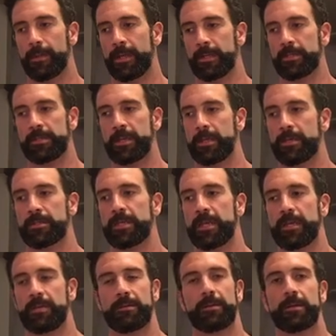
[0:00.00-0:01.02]
It is
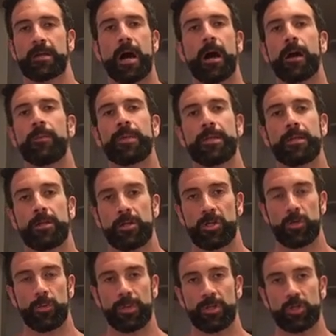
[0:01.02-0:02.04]
a common
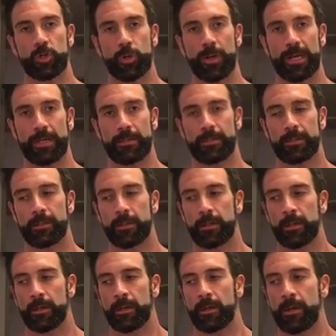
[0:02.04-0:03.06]
human trait.
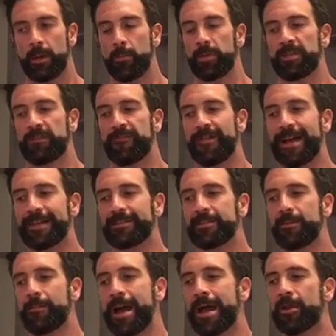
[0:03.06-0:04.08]
But the fact
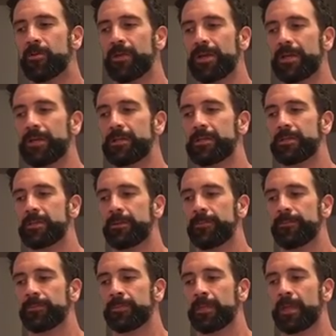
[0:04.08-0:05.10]
of the matter is,
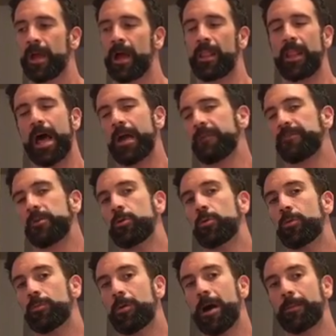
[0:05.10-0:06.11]
a lot of you
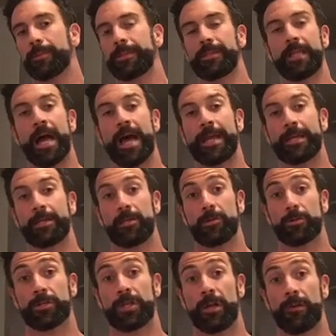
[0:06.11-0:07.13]
are probably lying to
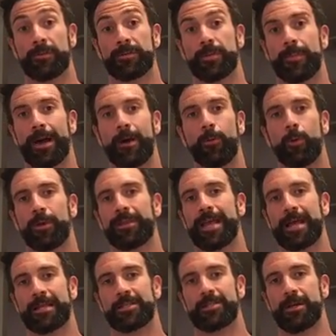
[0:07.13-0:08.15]
yourselves about what
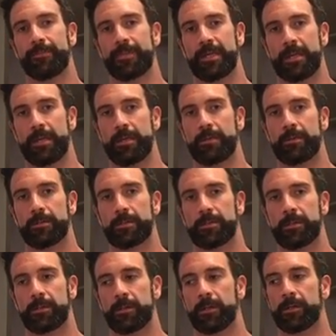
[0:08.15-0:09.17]
that something
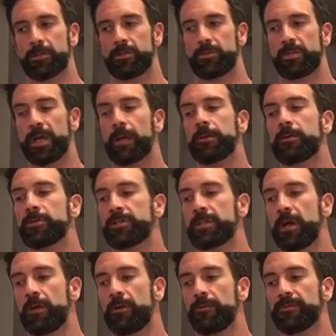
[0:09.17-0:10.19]
is. Because you tell
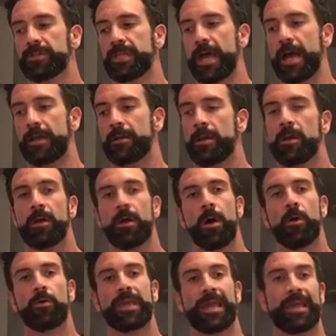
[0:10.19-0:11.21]
yourselves that,
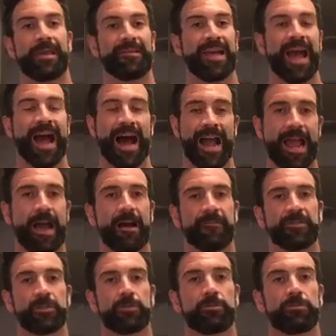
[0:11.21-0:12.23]
okay, I
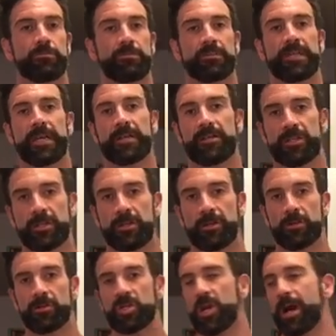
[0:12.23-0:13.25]
have to get a
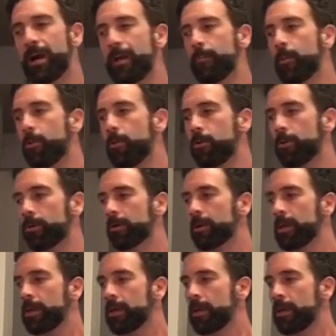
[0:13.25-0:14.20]
secure job, or